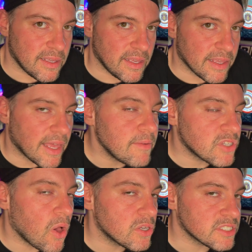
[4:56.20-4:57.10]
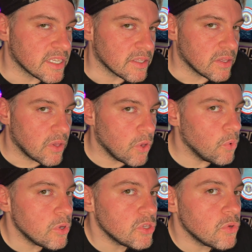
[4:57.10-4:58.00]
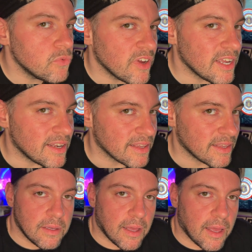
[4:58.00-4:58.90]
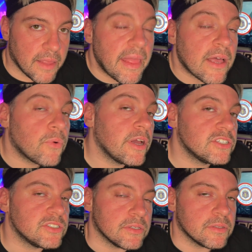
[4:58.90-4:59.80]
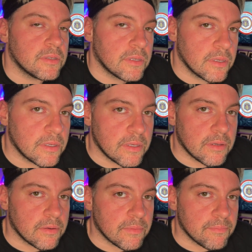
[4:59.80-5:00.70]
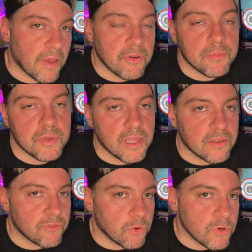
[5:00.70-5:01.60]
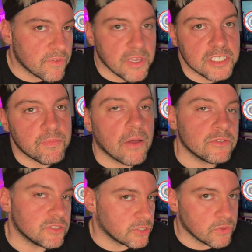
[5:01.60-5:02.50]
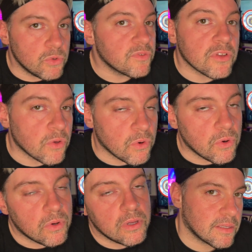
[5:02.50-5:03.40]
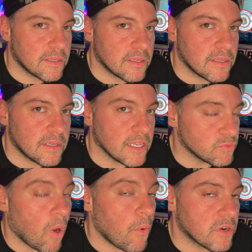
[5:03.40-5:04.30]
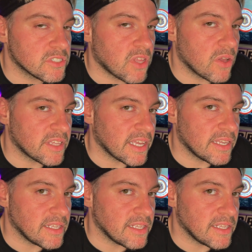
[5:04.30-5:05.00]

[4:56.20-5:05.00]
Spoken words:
It keeps asking, who are you really? And that question, buried beneath all of the explosions and all of the gore, is what I want to start digging